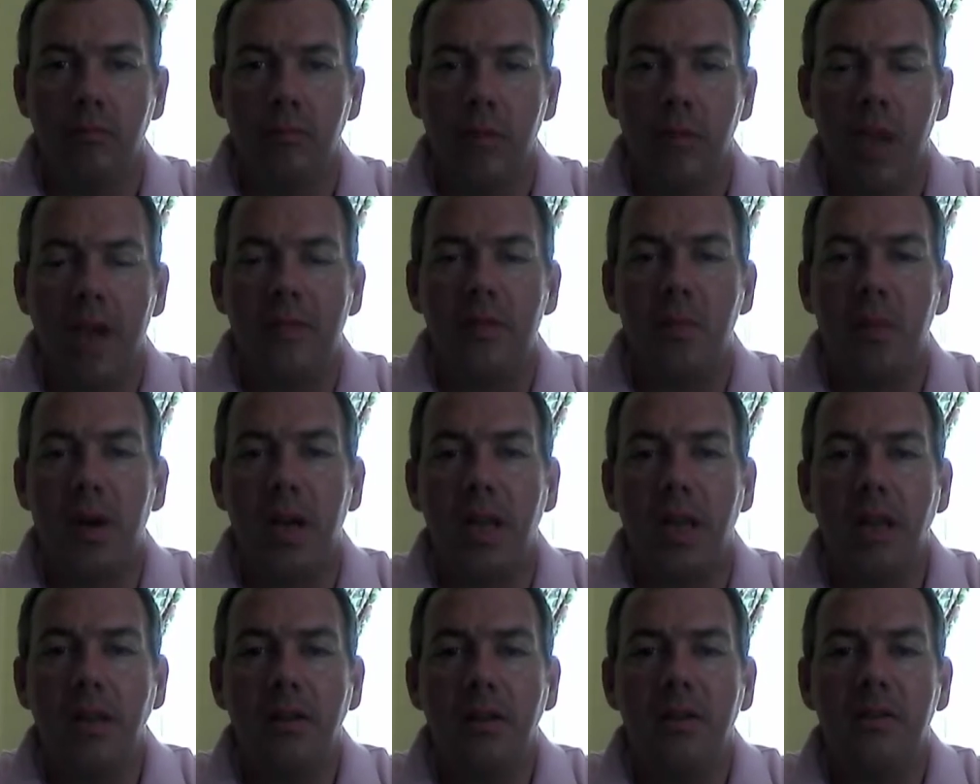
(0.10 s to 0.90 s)
Hey
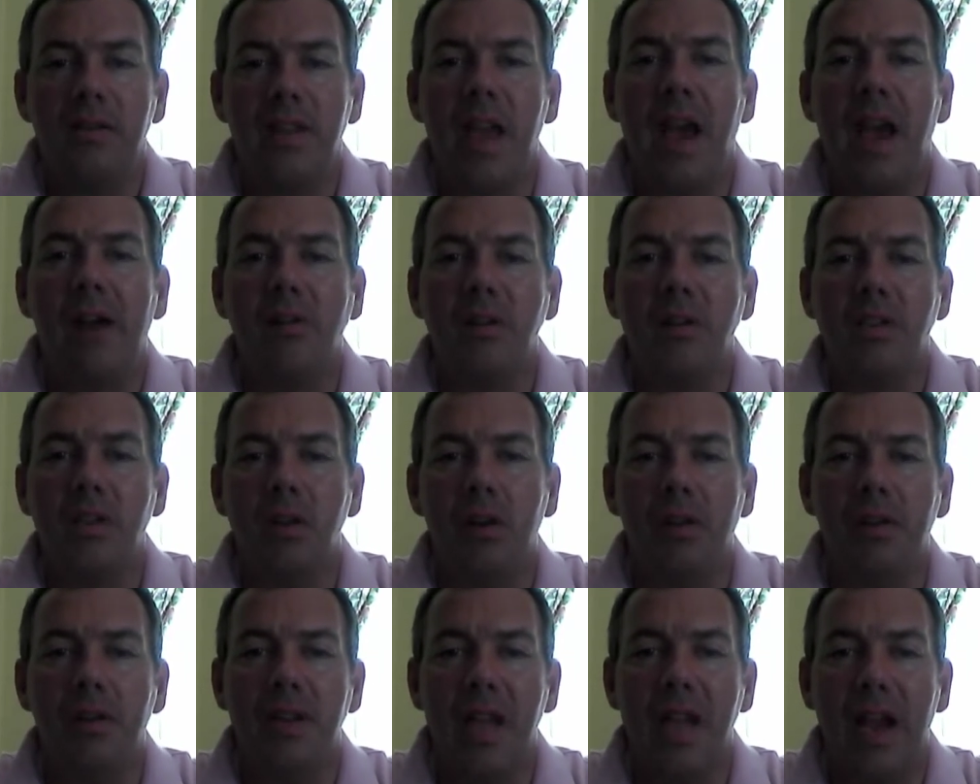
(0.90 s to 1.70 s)
everybody, Darren
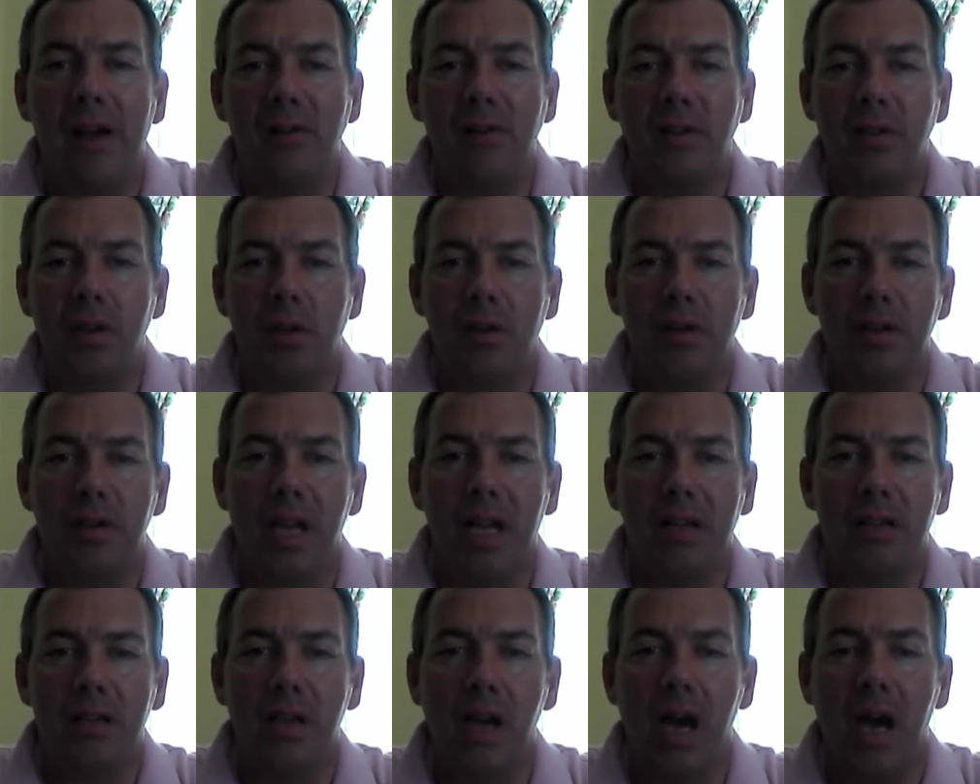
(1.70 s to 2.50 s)
Slaughter,
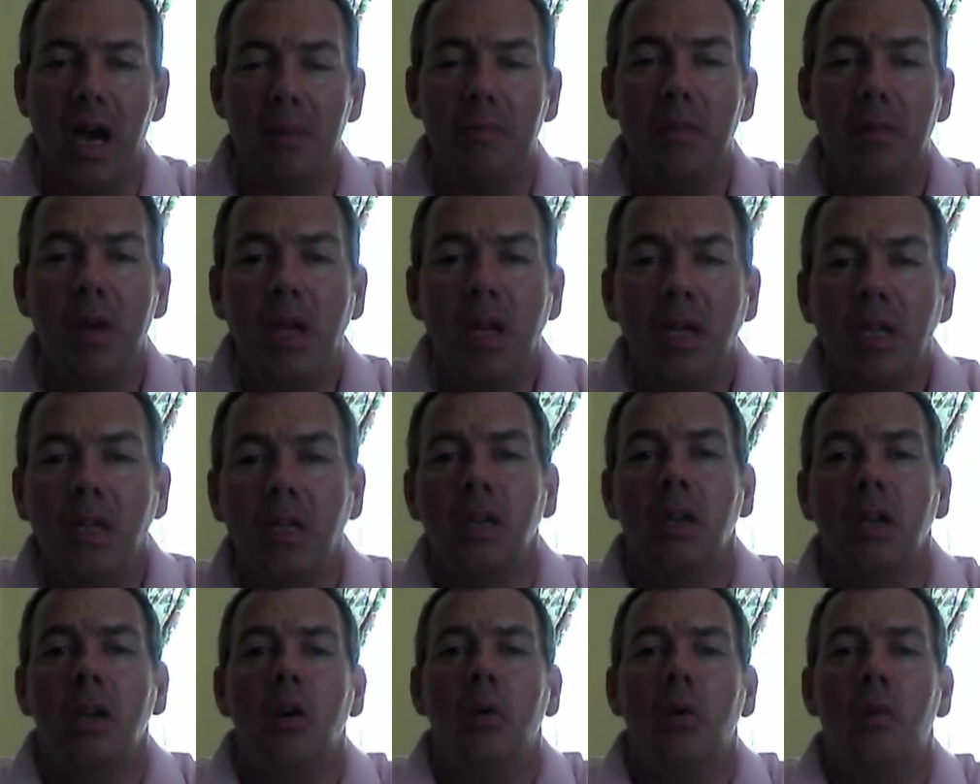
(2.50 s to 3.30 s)
DarrenSlaughter.com
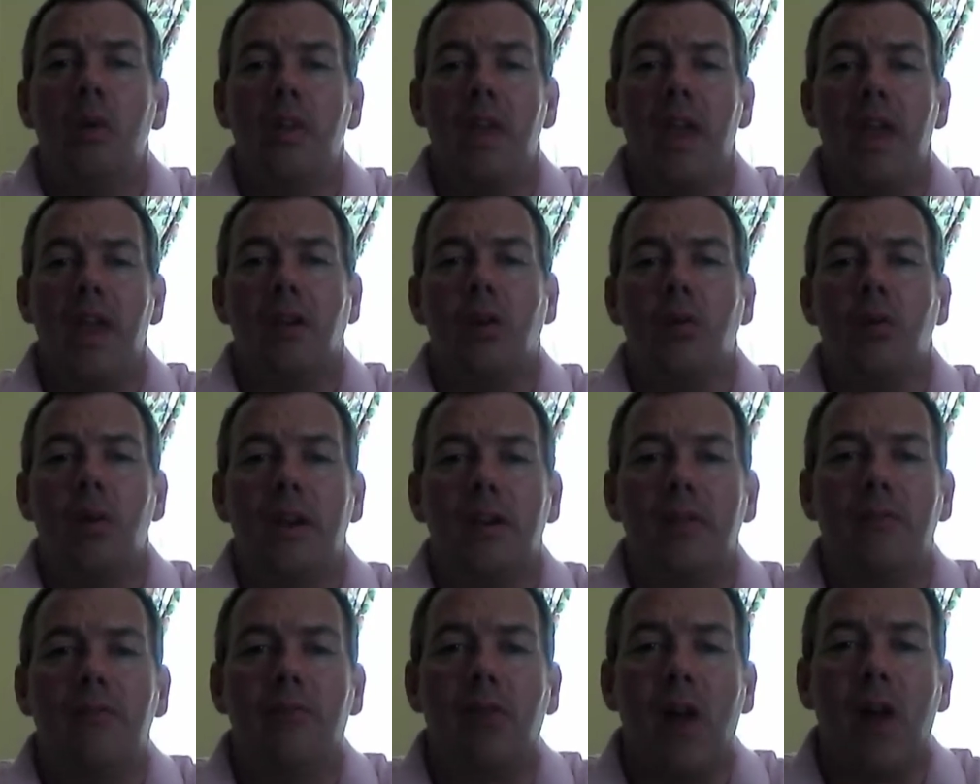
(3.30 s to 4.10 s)
with a
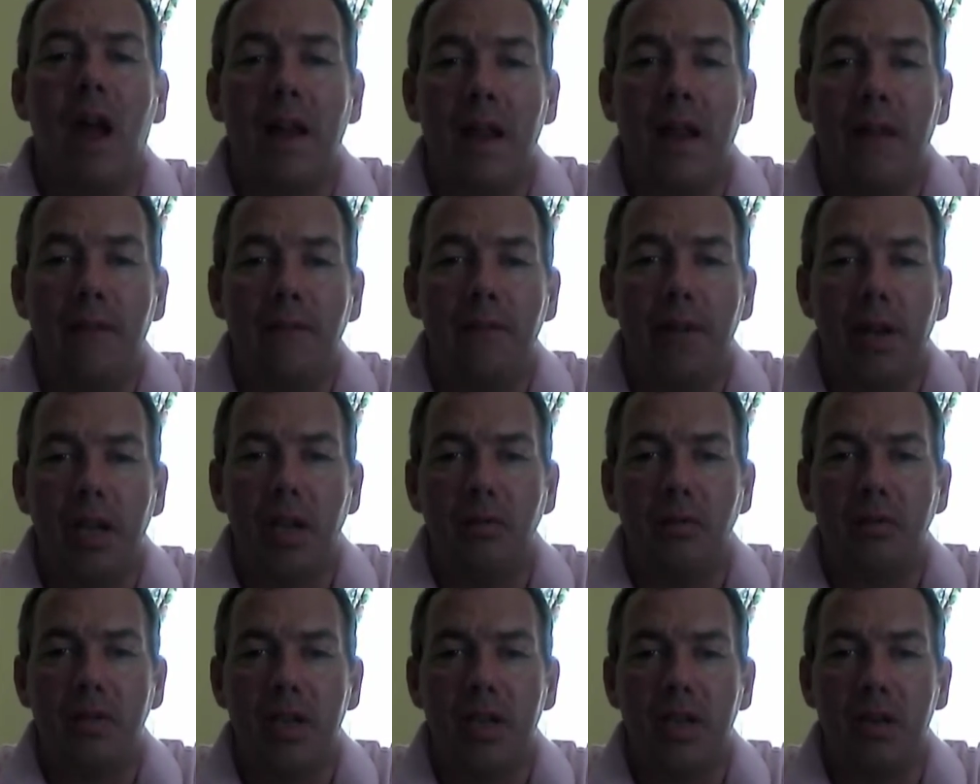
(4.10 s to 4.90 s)
quick Friday
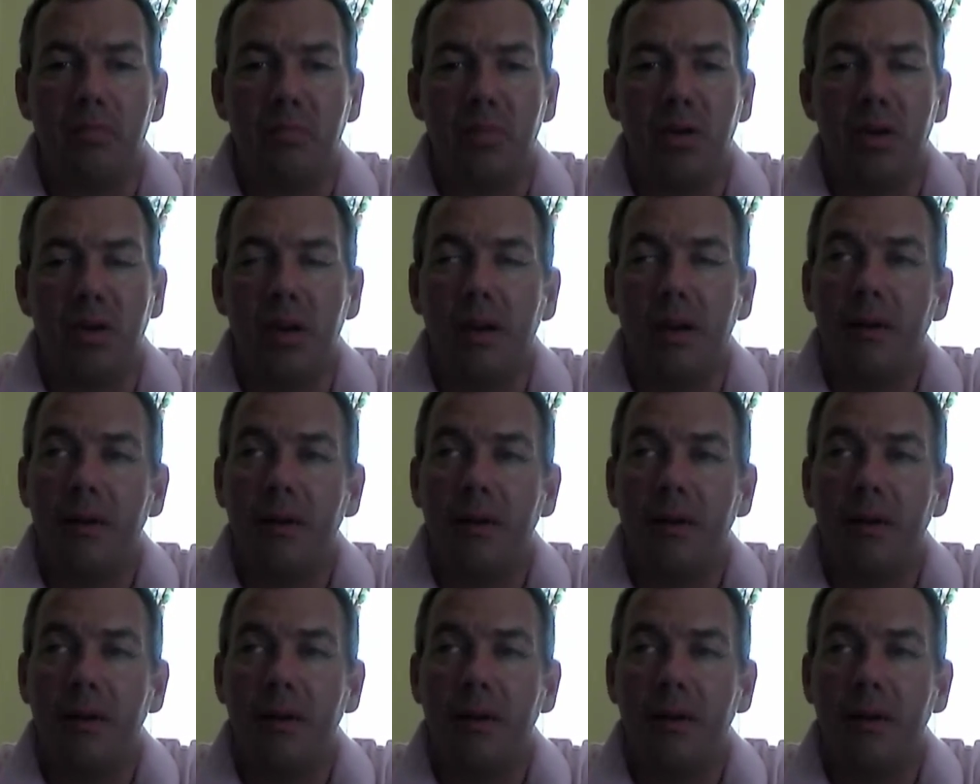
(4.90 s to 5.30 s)
video tip.